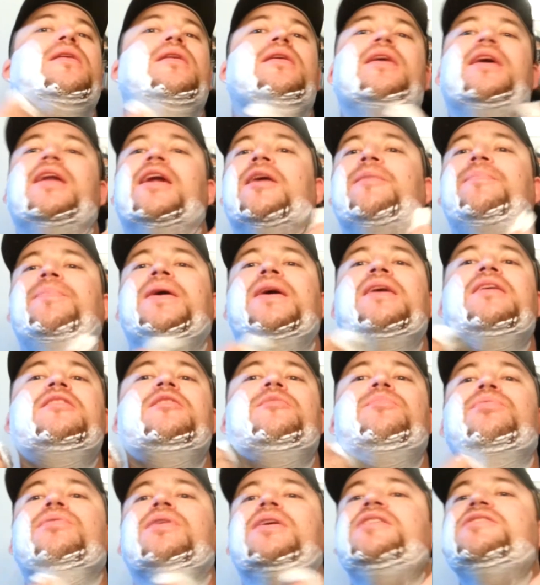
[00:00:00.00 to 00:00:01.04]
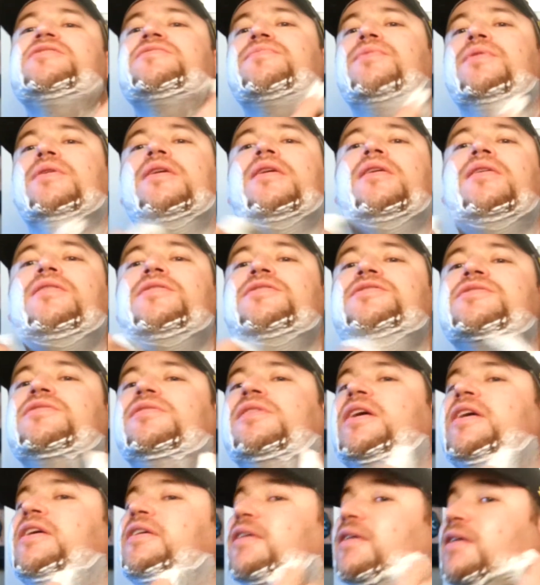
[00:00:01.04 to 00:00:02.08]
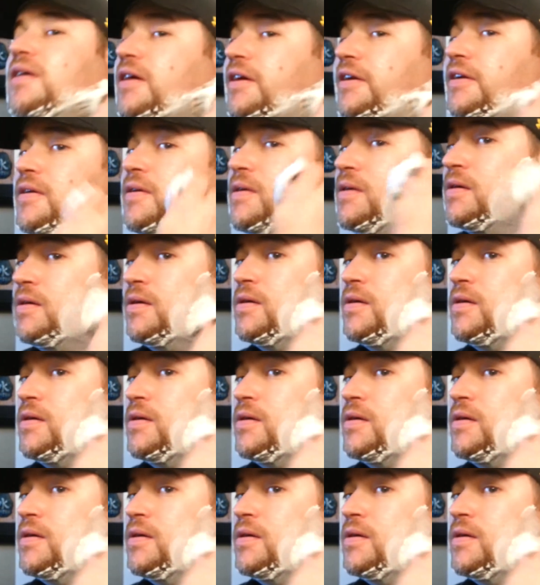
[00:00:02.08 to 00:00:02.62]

And I paid the price for it also later on.